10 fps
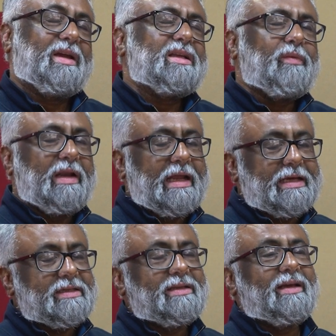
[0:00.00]
It's a
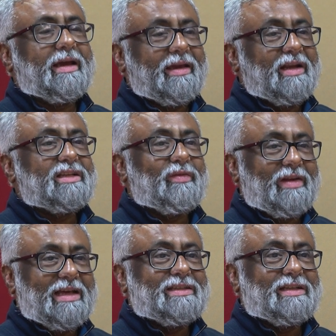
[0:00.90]
village in the
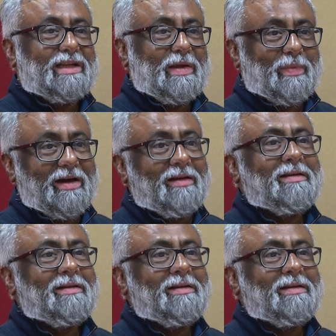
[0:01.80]
Nepal